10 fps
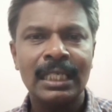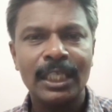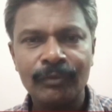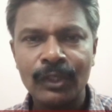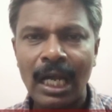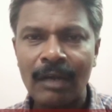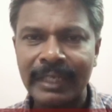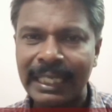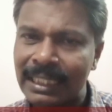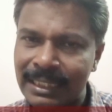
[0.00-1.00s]
If you have
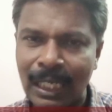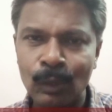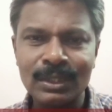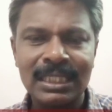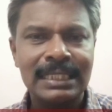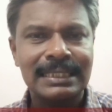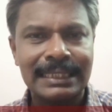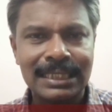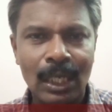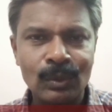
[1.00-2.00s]
any doubts,
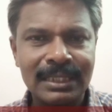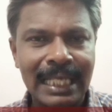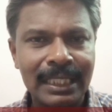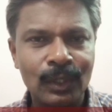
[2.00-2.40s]
such doubts